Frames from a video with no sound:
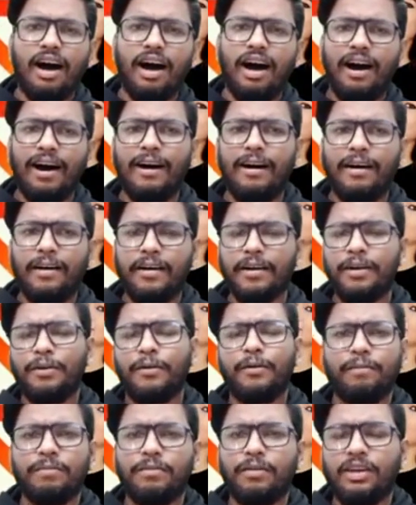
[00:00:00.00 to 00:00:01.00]
Uh, you
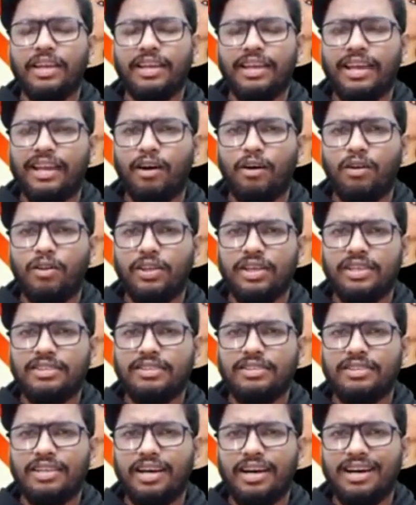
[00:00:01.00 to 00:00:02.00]
know, you can get all
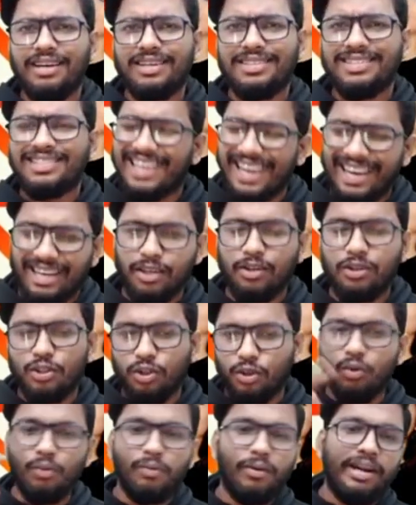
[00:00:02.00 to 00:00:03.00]
these uh, schedules. So
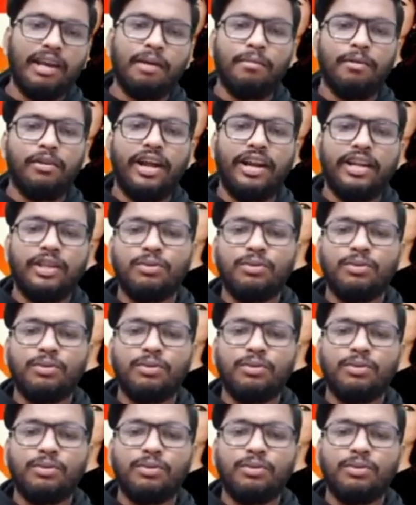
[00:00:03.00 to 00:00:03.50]
don't worry about that